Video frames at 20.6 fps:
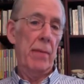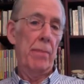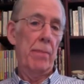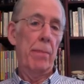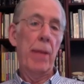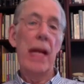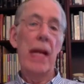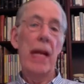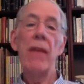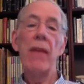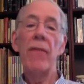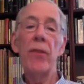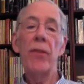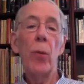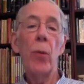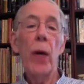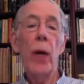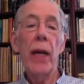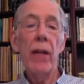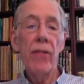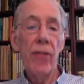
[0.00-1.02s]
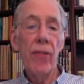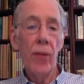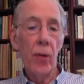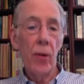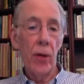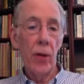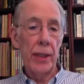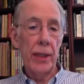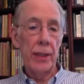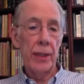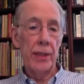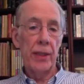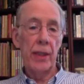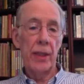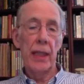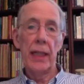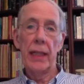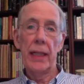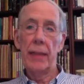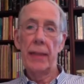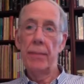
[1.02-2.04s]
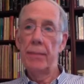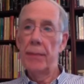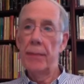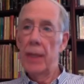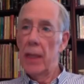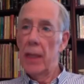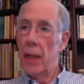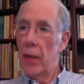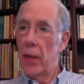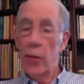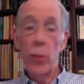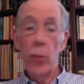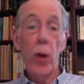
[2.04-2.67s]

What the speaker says: pave the way for us through